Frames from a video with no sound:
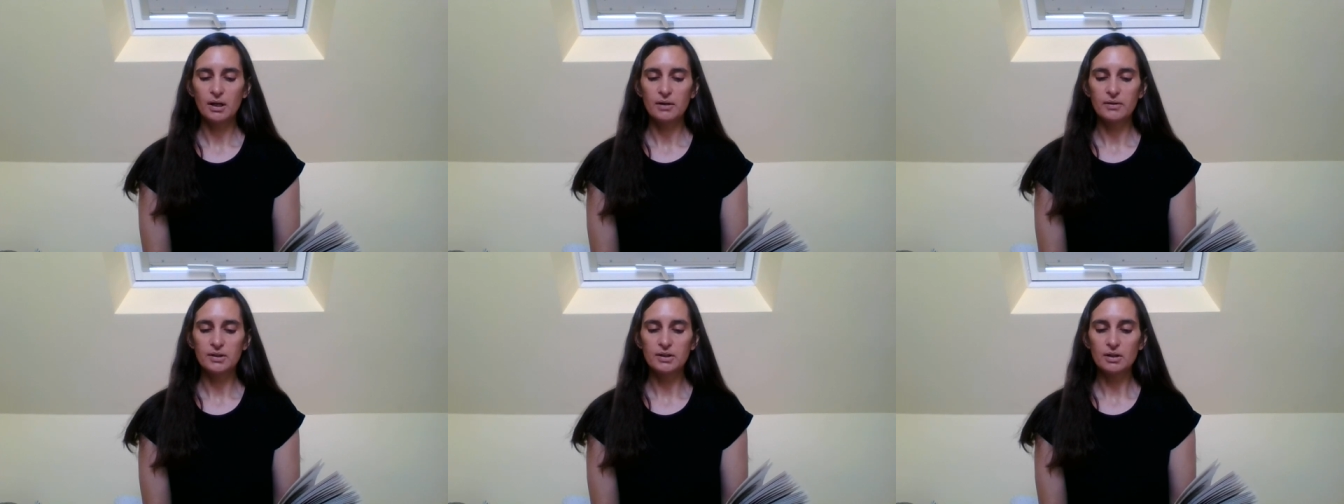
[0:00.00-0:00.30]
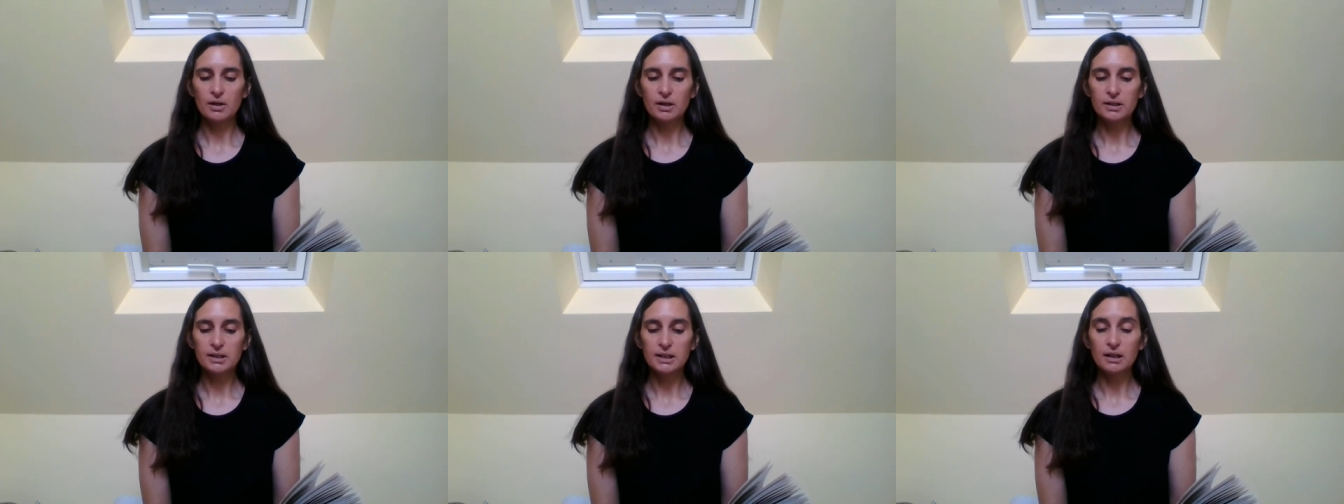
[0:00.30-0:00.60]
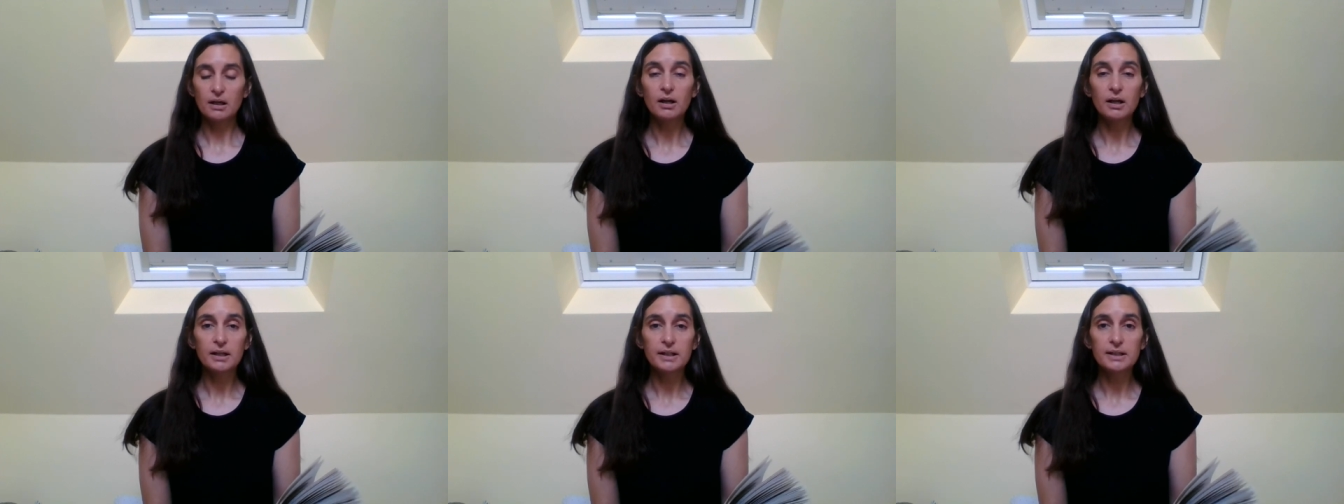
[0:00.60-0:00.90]
the
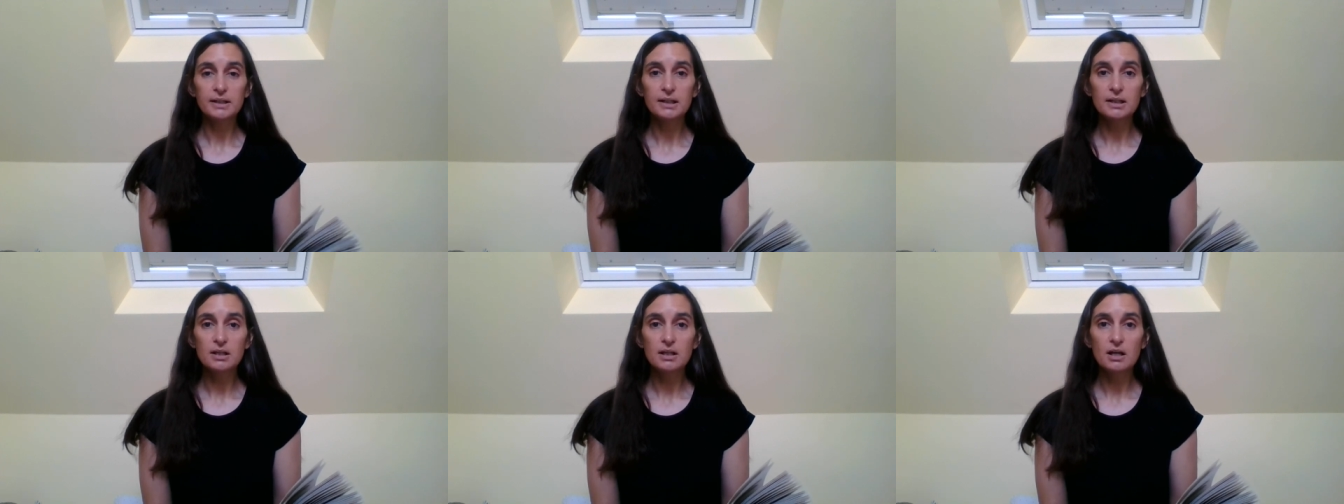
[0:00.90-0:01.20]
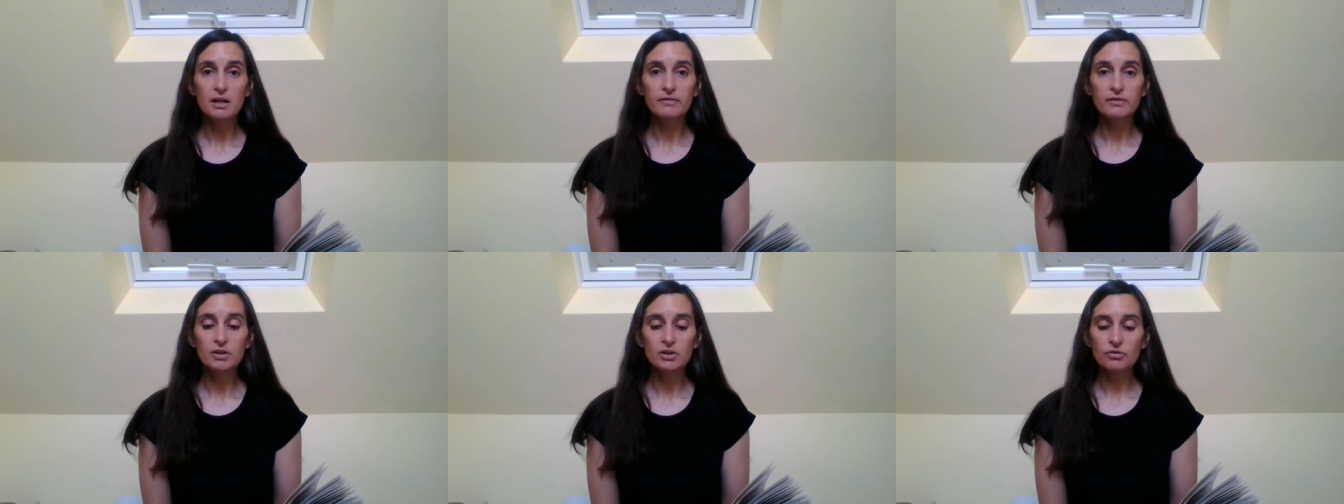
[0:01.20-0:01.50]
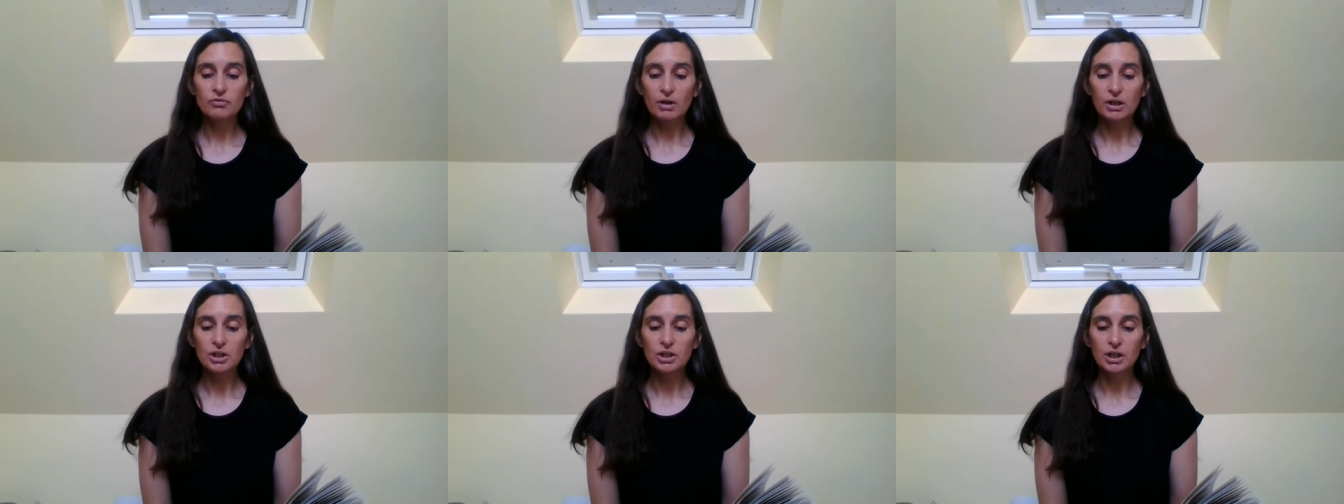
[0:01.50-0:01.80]
darting eyes, the nervous
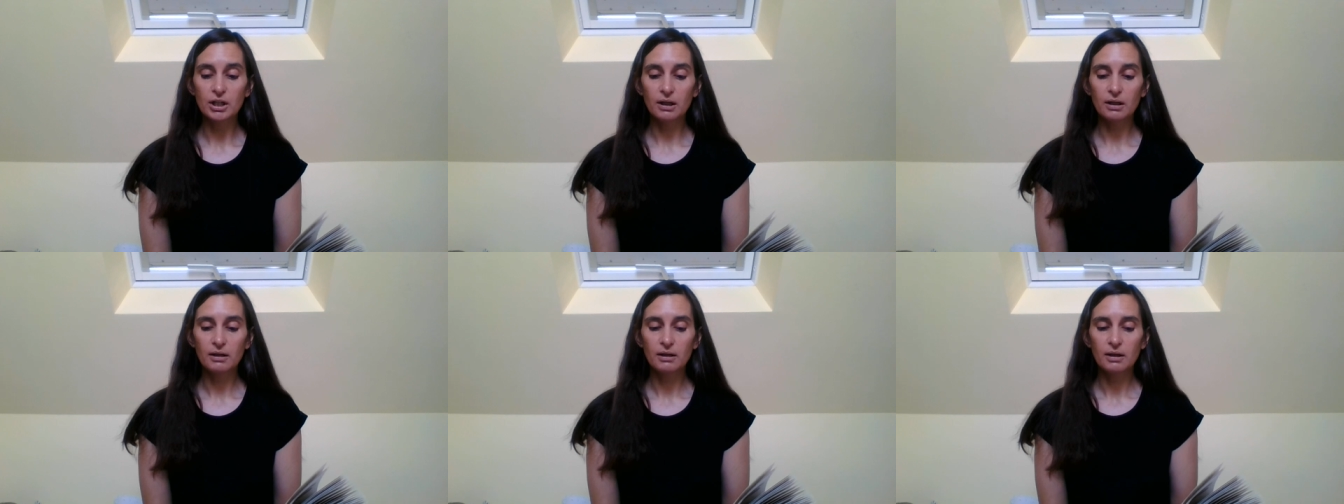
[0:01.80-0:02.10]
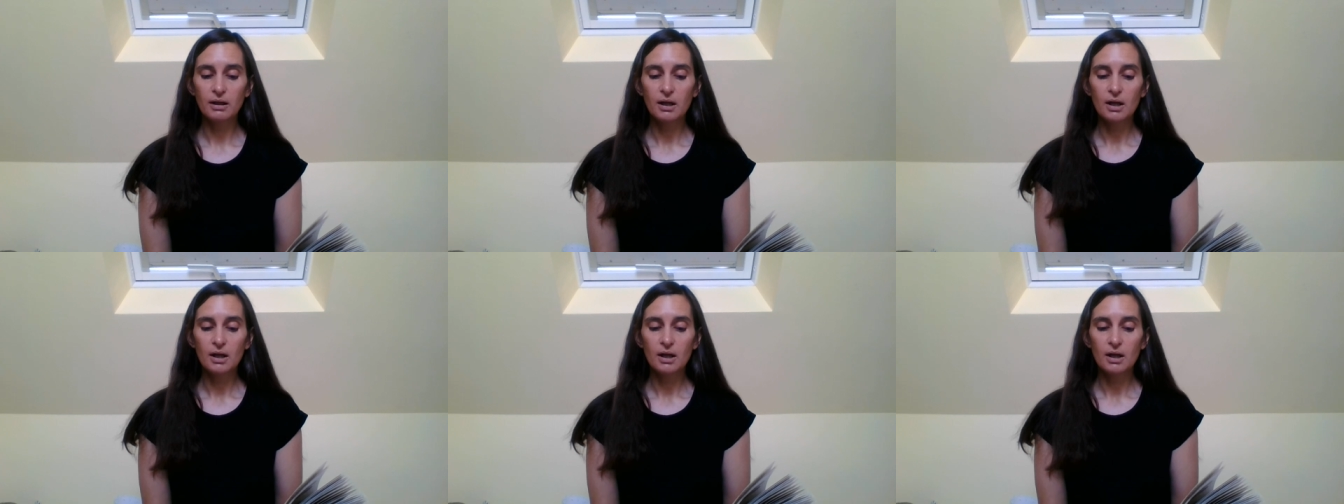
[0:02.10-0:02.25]
scratching.